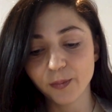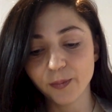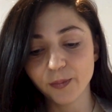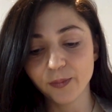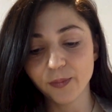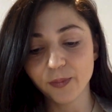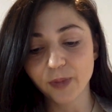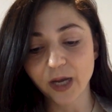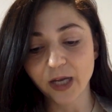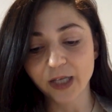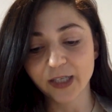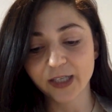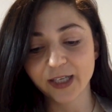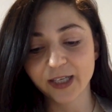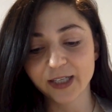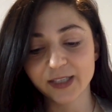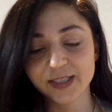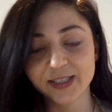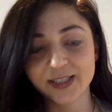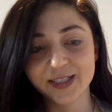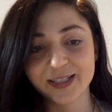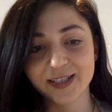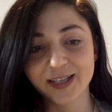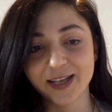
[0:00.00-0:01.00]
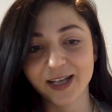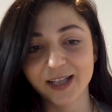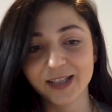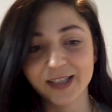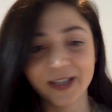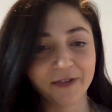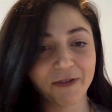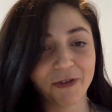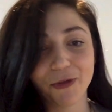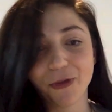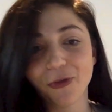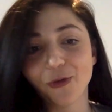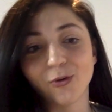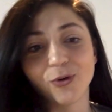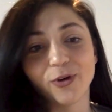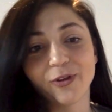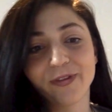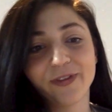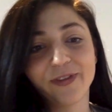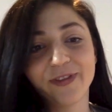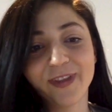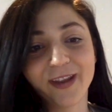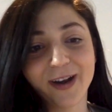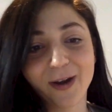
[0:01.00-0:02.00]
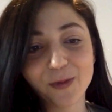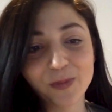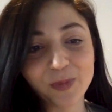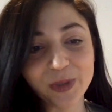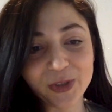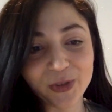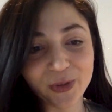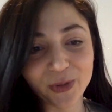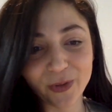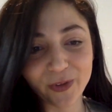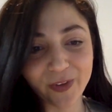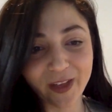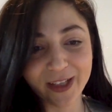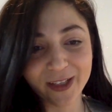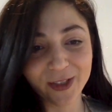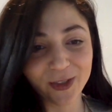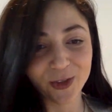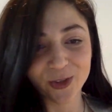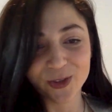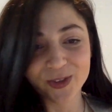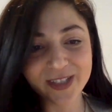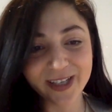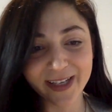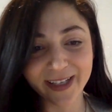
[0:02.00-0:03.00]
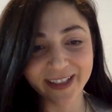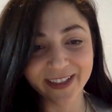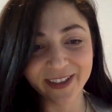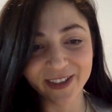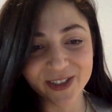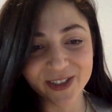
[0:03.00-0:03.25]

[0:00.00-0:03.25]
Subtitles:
I guess I'd never thought that I would be doing that, 10 years